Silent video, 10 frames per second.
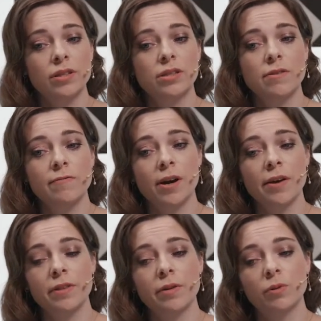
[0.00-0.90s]

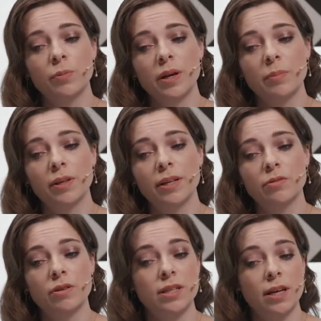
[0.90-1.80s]
c5, there would be a plan
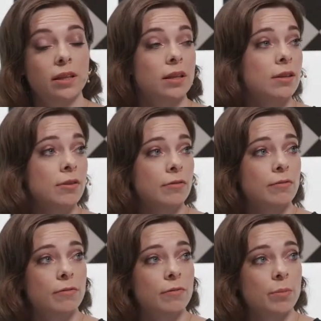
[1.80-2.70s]
to attack the
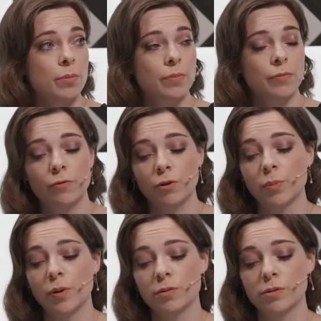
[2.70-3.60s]
e4
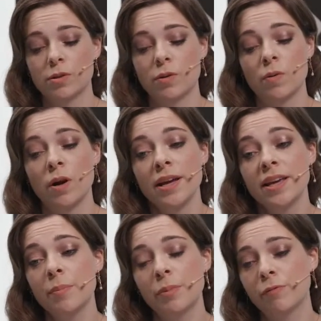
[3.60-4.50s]
pawn. So
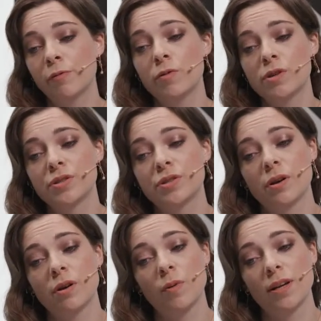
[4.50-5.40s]
yeah, but of course
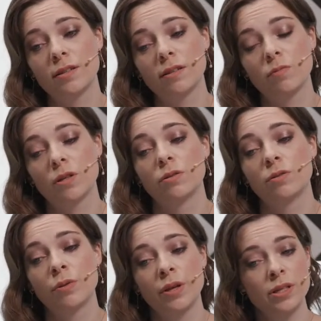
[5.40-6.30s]
white didn't want to
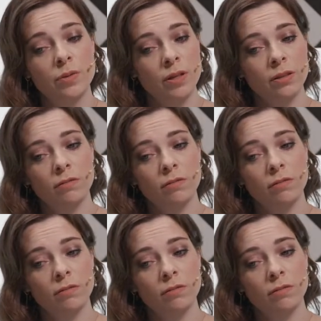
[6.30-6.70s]
do this one.